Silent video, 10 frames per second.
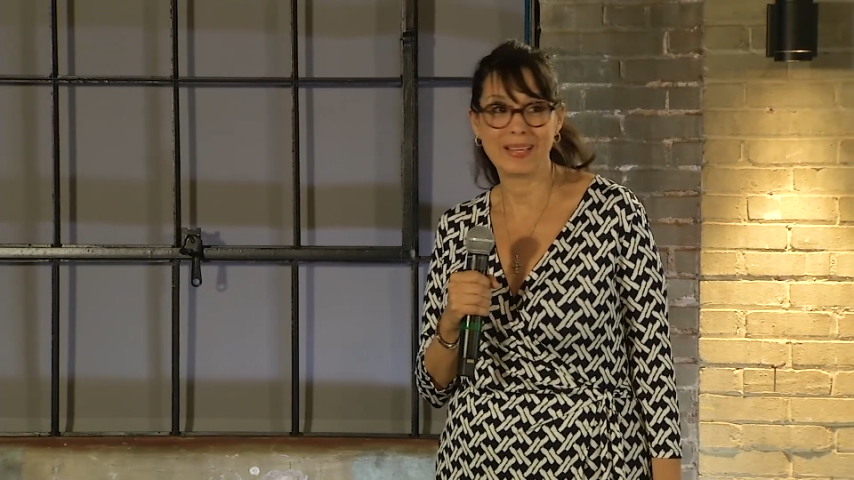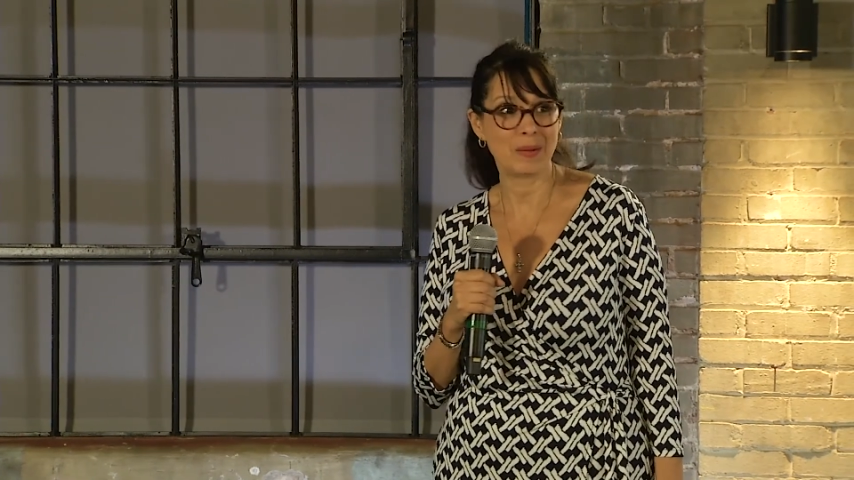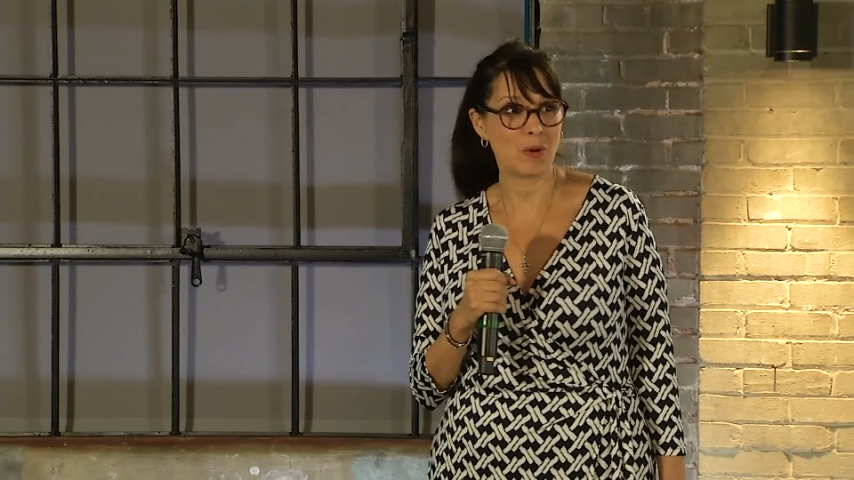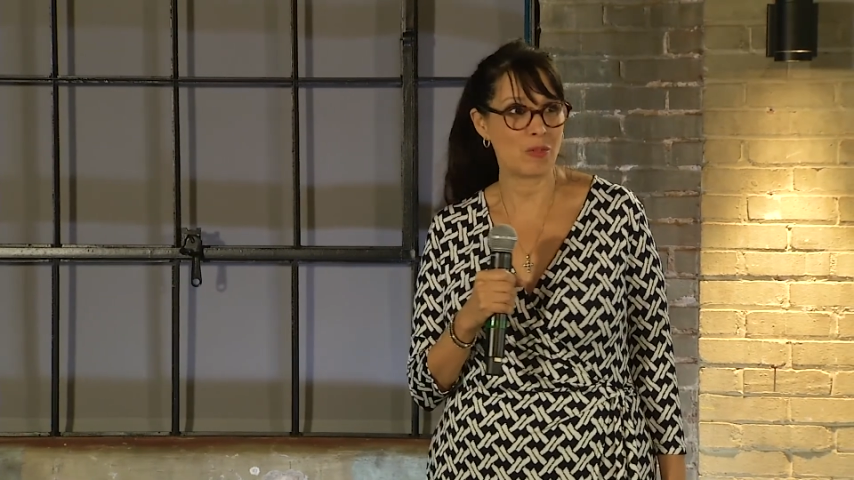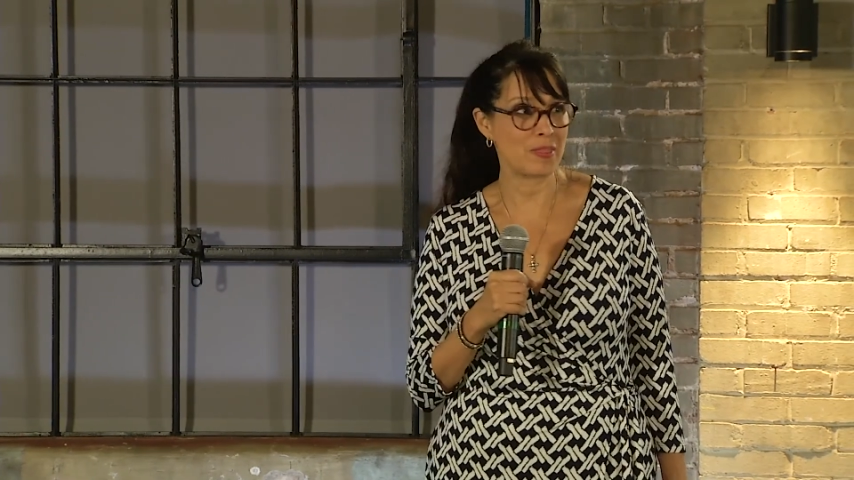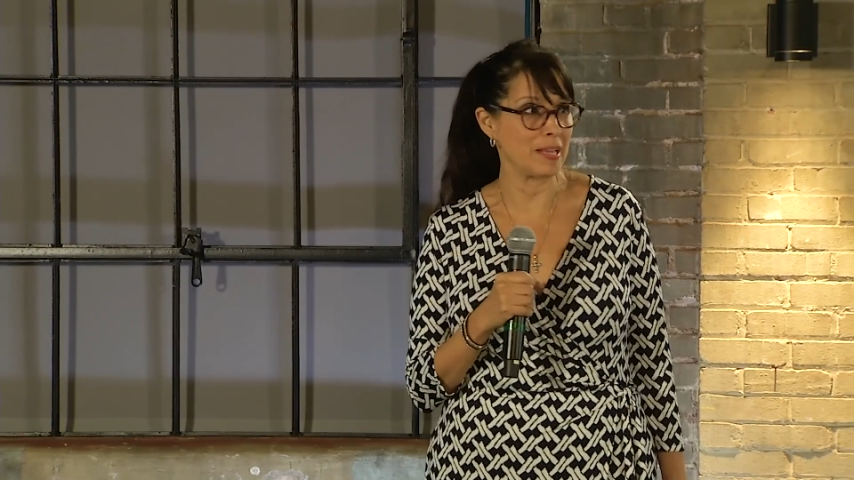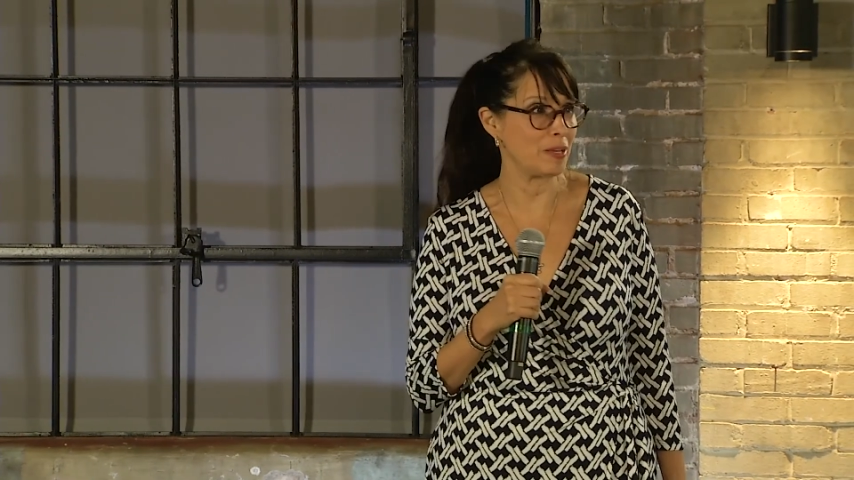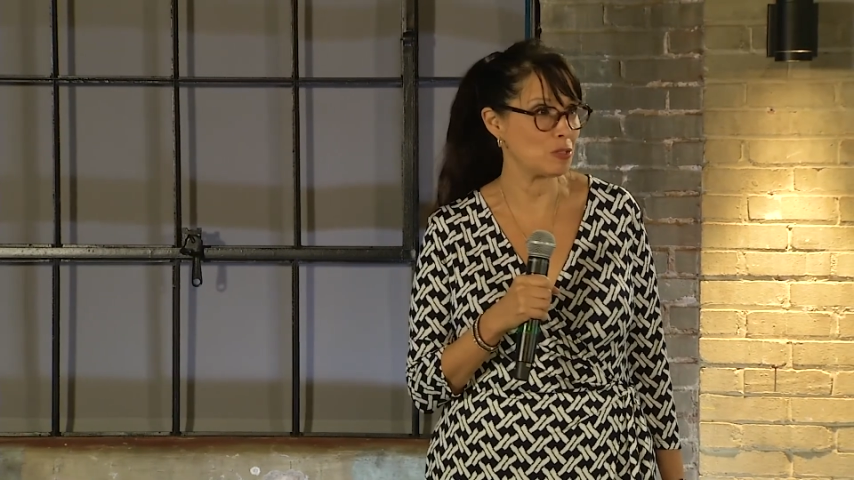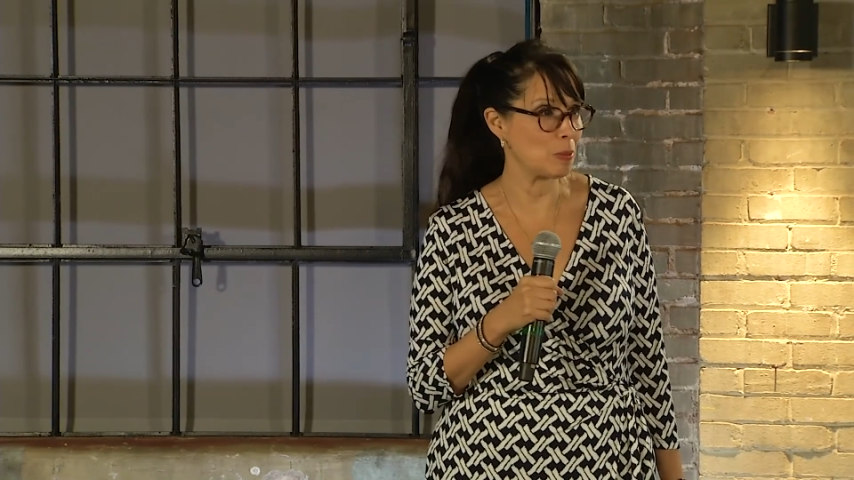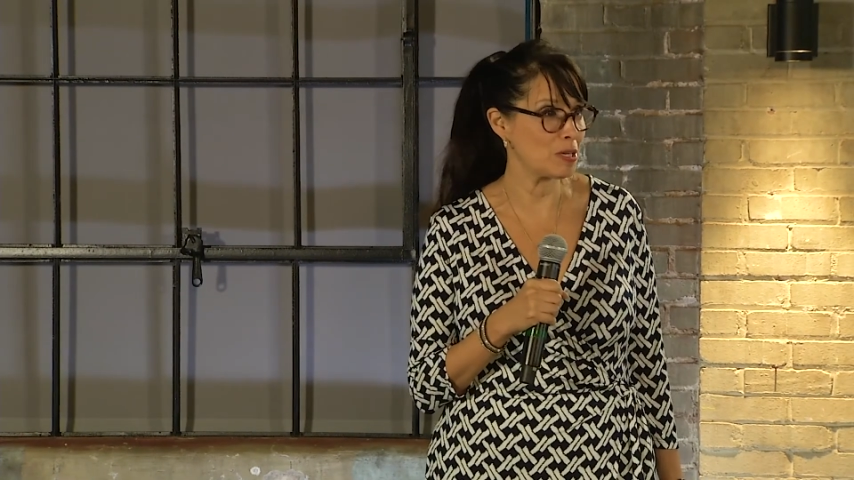Well, thank
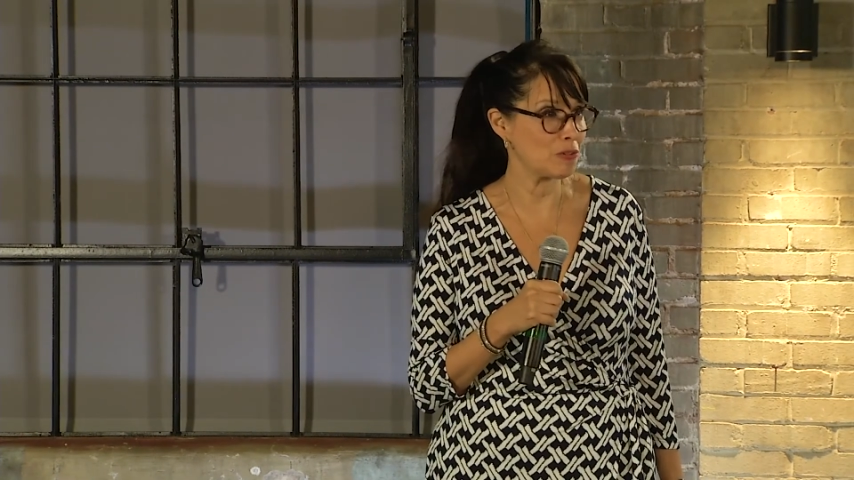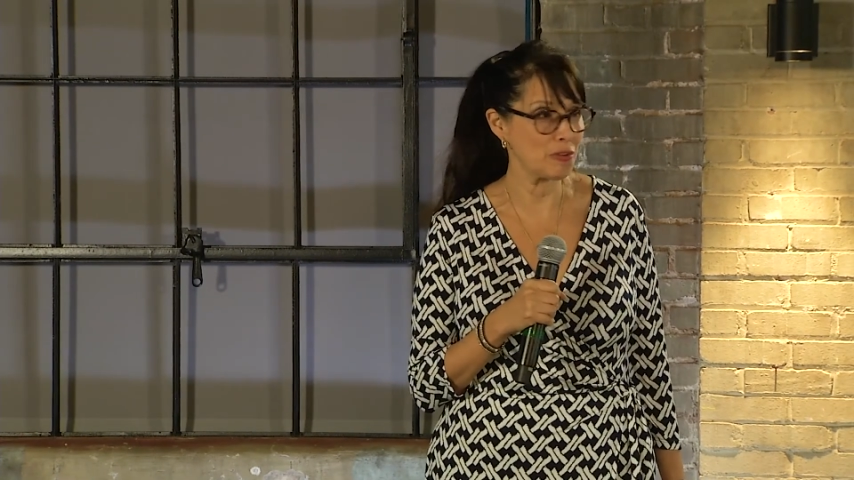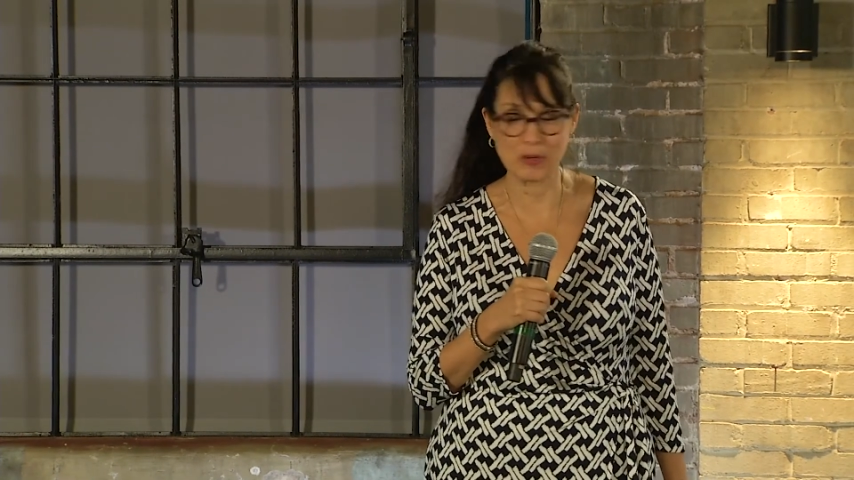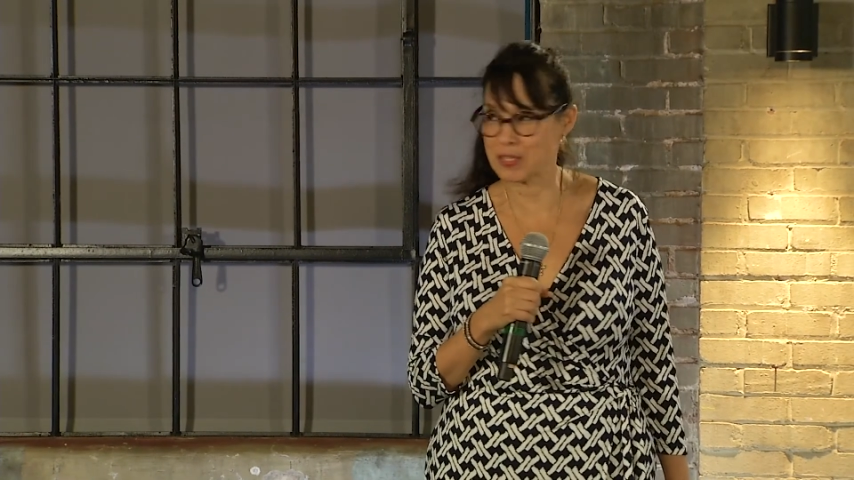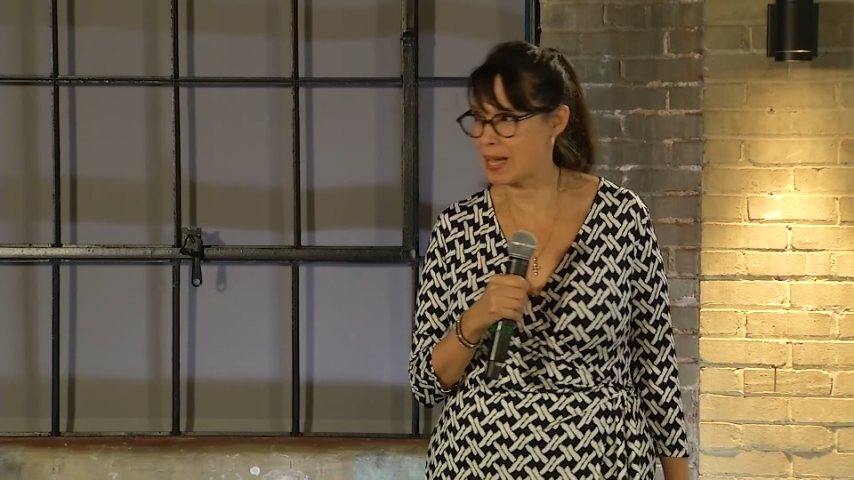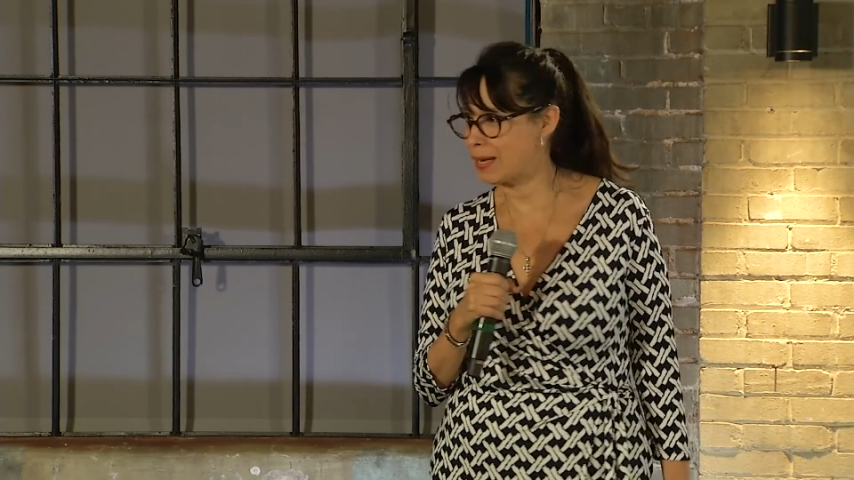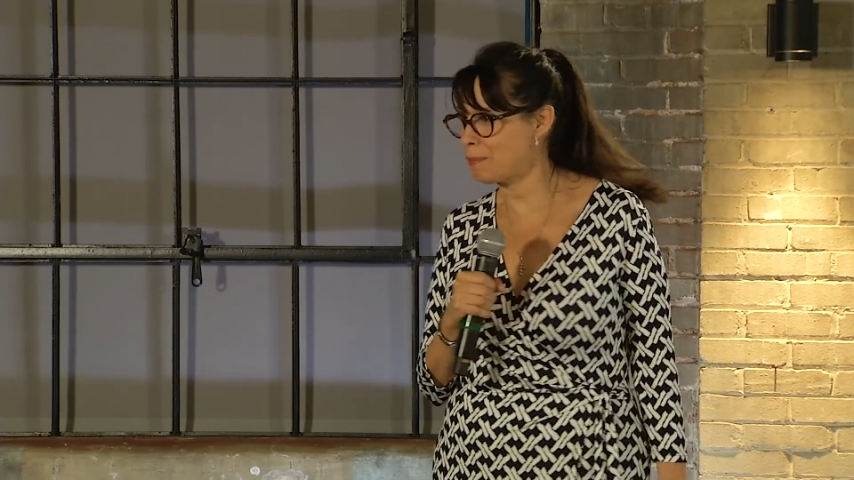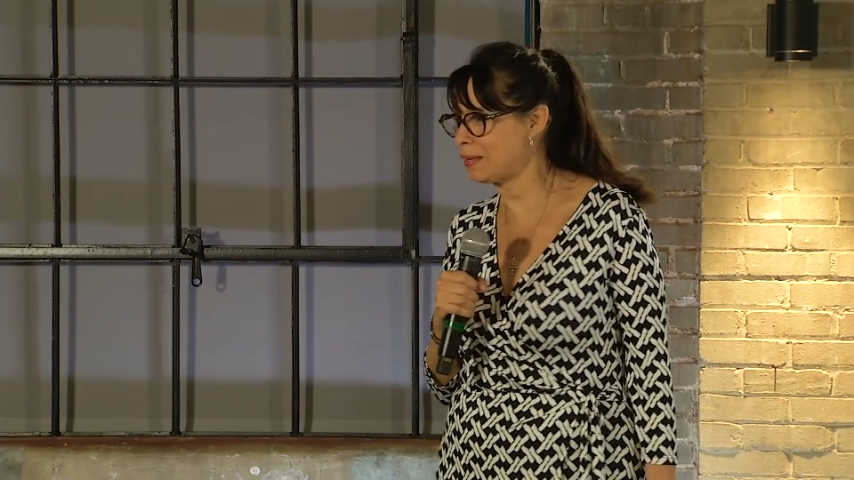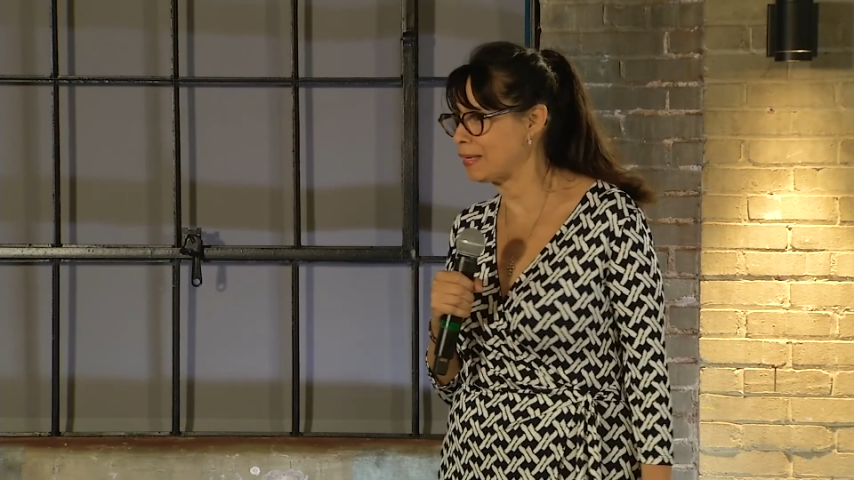you so much for your time,